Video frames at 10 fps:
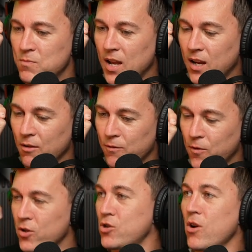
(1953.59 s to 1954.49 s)
take a
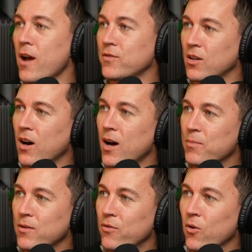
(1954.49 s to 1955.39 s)
first draft a
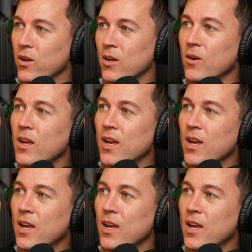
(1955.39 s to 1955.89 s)
copy for you